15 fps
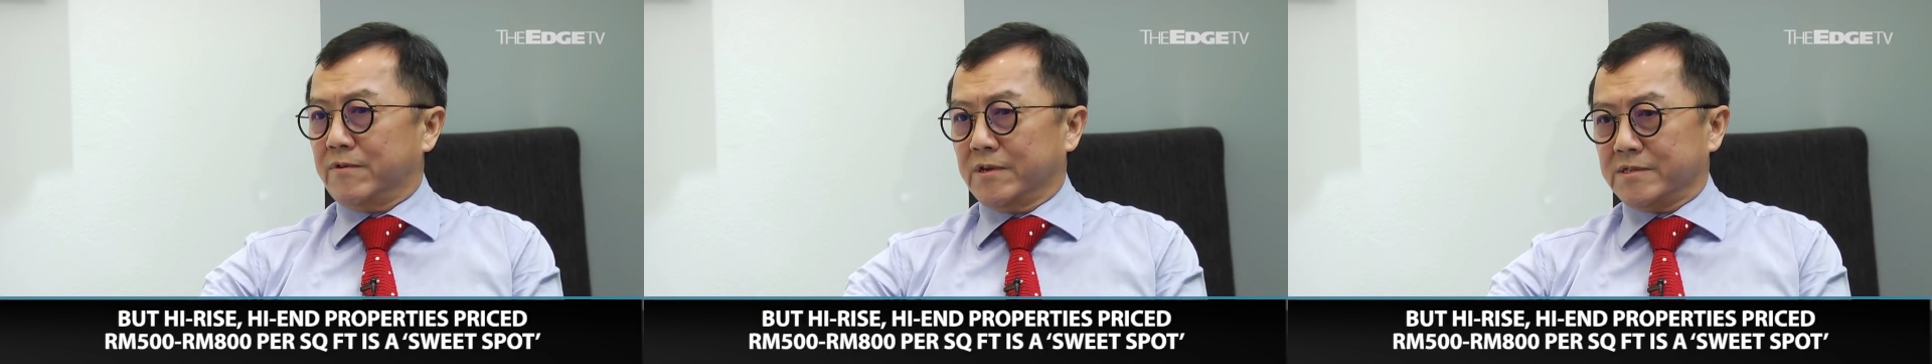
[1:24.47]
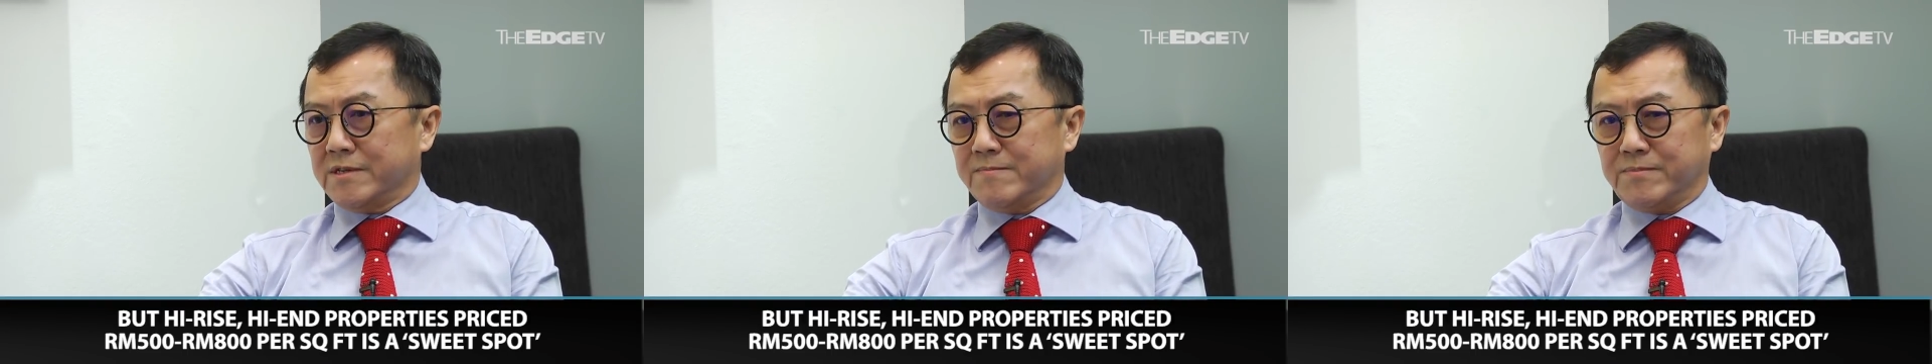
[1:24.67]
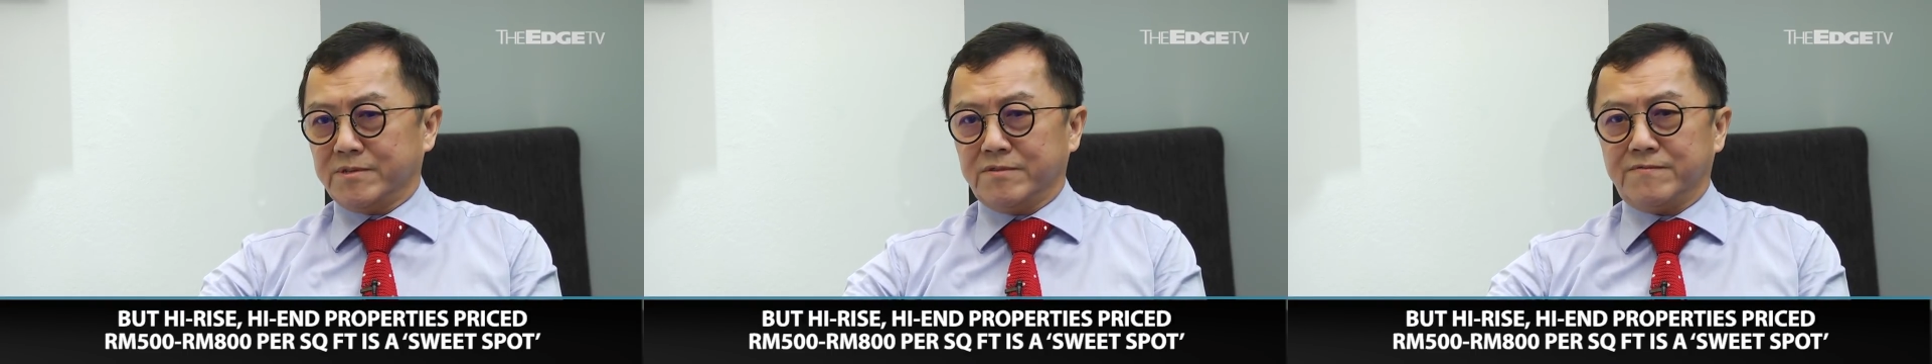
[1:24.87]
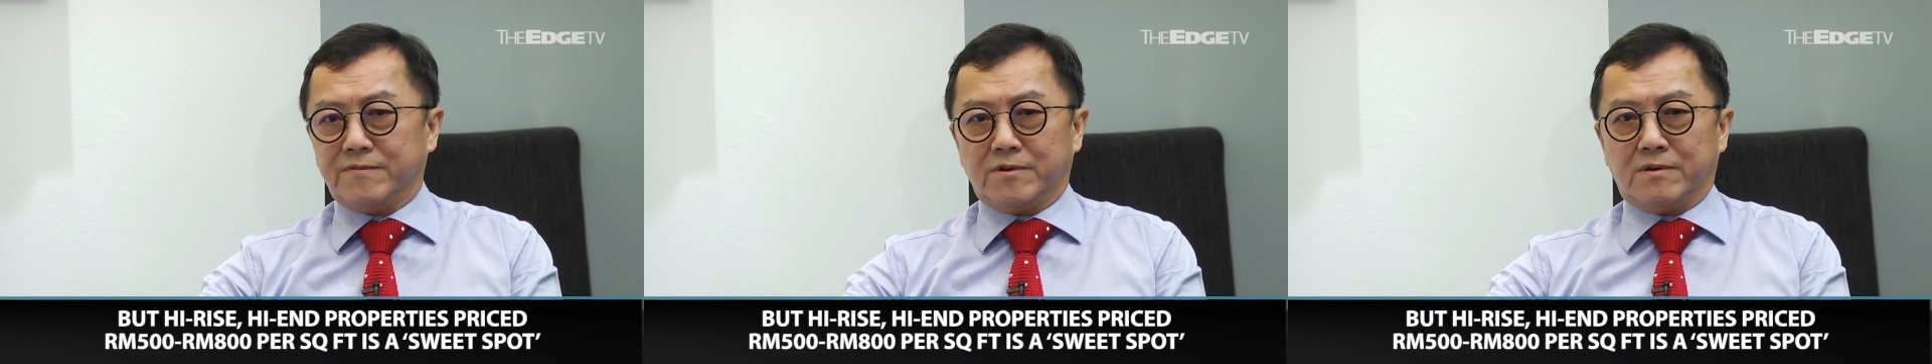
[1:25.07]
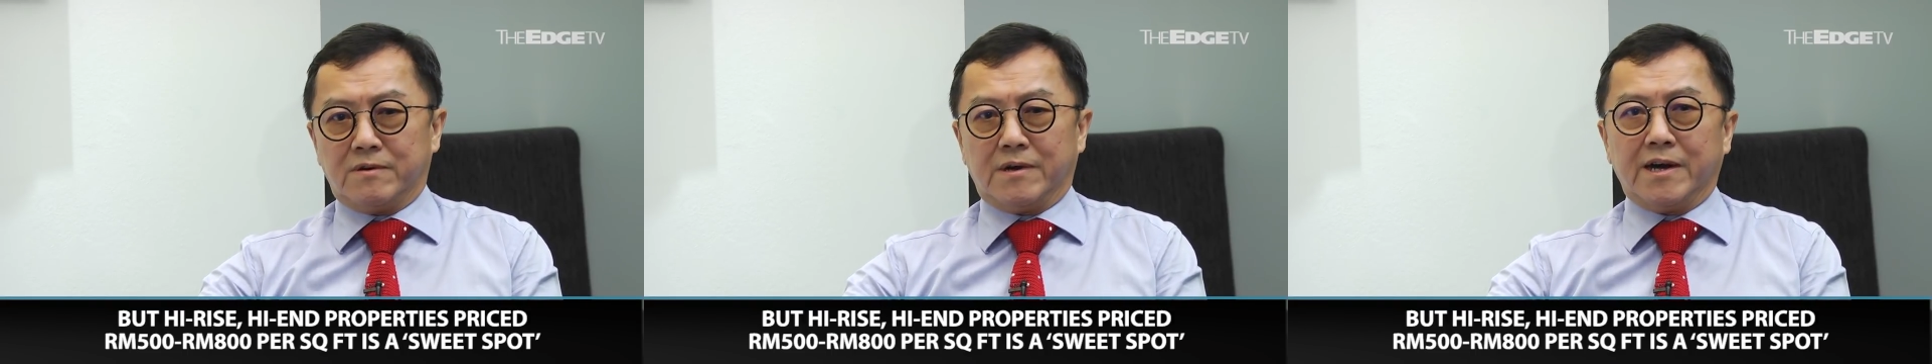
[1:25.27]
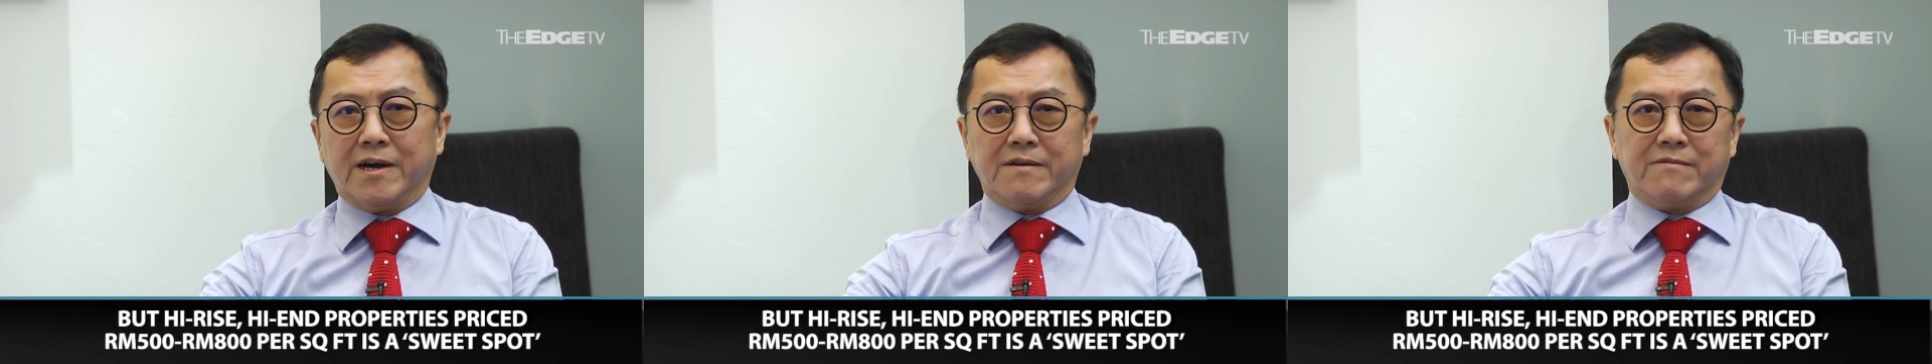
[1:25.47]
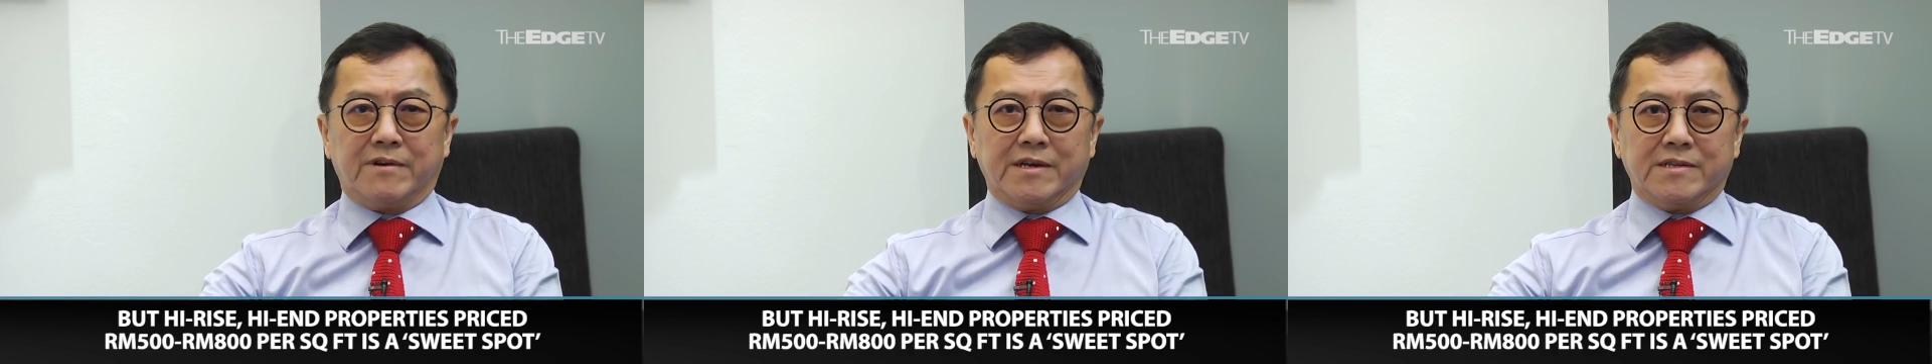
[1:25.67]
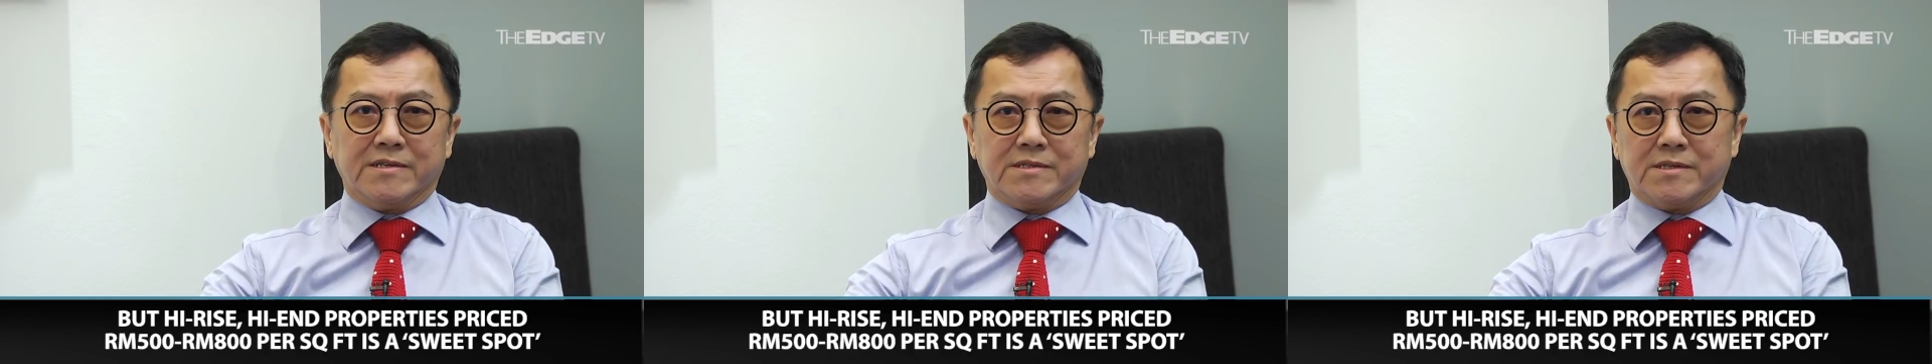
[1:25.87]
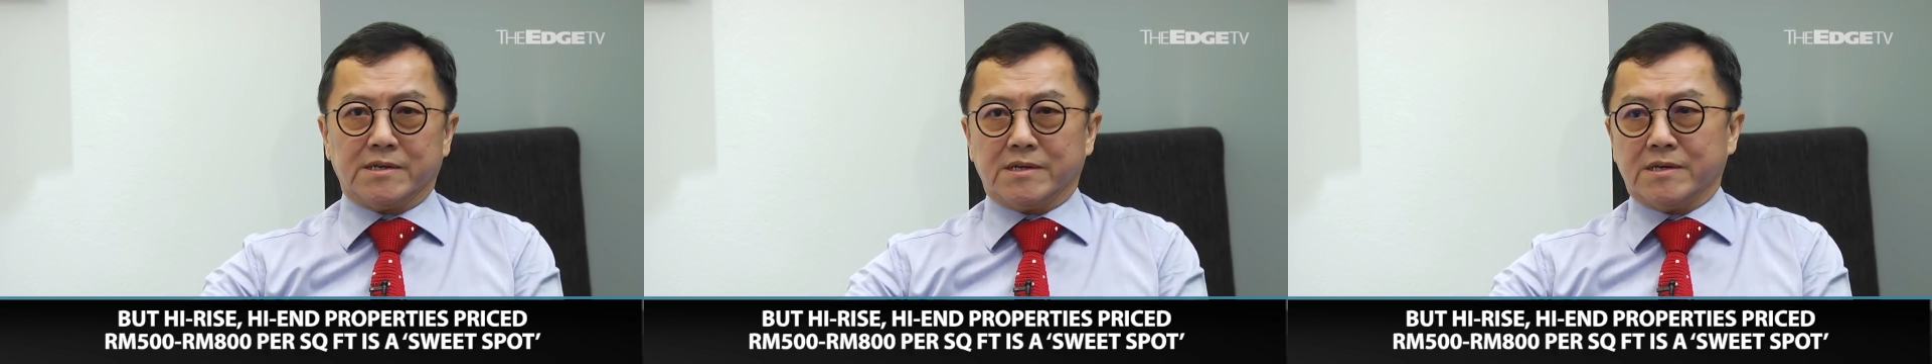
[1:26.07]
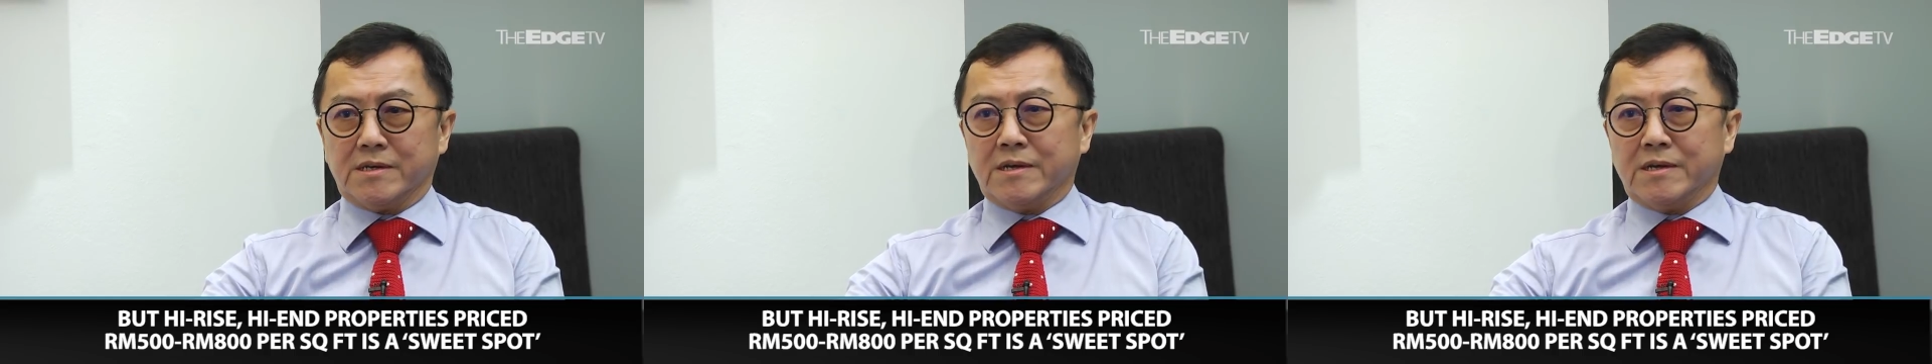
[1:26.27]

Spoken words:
for example, for high-rise,